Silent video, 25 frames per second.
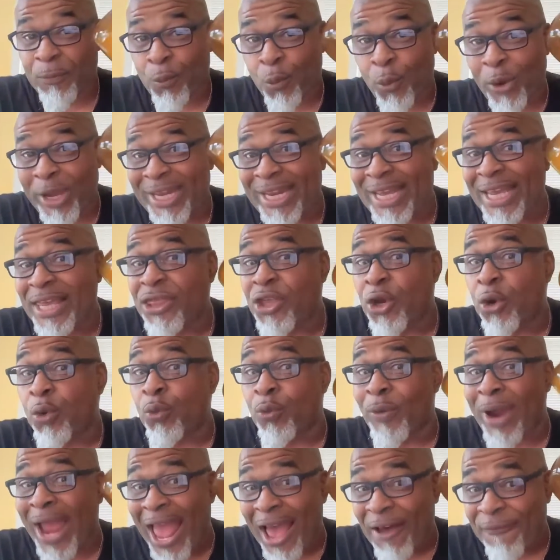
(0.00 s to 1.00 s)
winning the
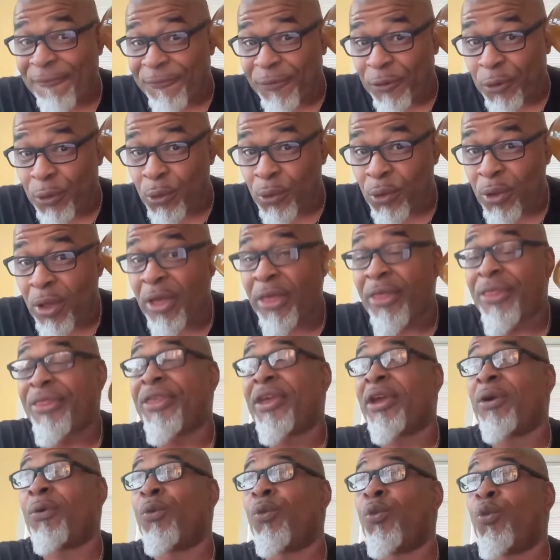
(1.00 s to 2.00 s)
raffle
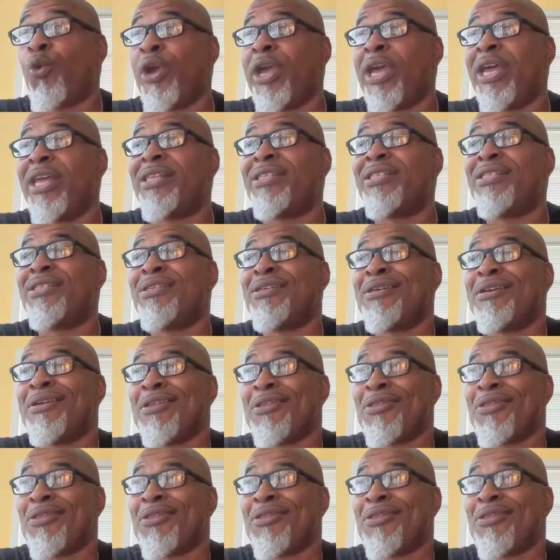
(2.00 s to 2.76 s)
that wins